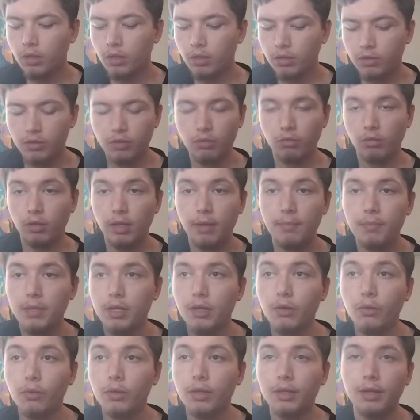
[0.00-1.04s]
So let me
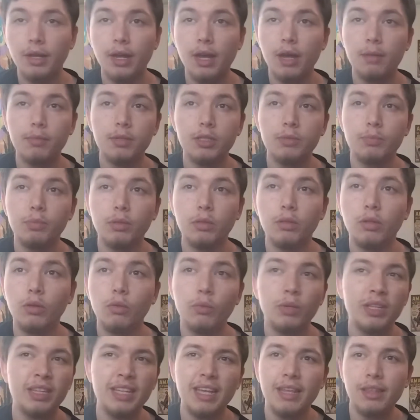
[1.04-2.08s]
know in the comments below
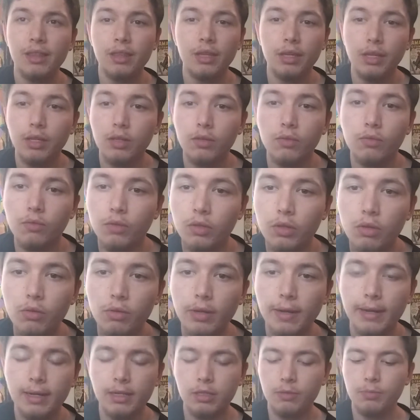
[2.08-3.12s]
what that thing is for you
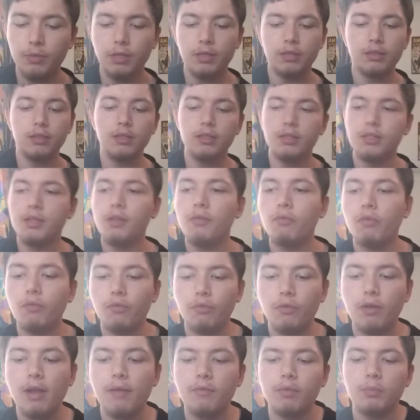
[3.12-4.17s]
guys, because it's different
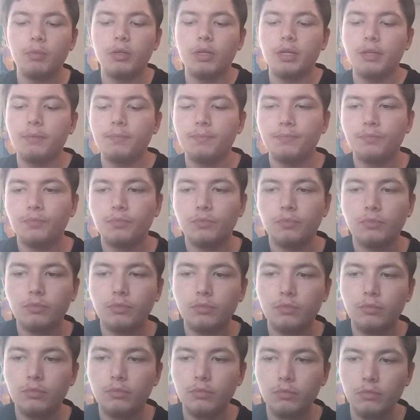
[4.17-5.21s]
for everybody.
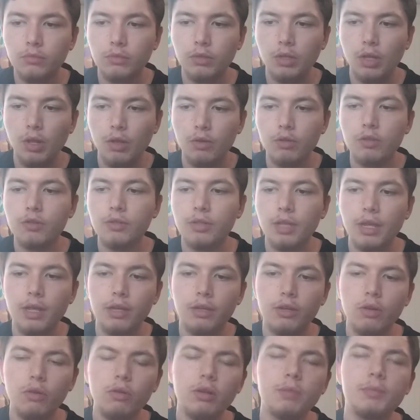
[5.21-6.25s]
You understand?
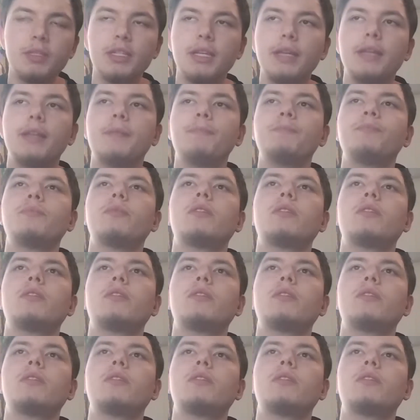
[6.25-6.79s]
You know what I'm saying?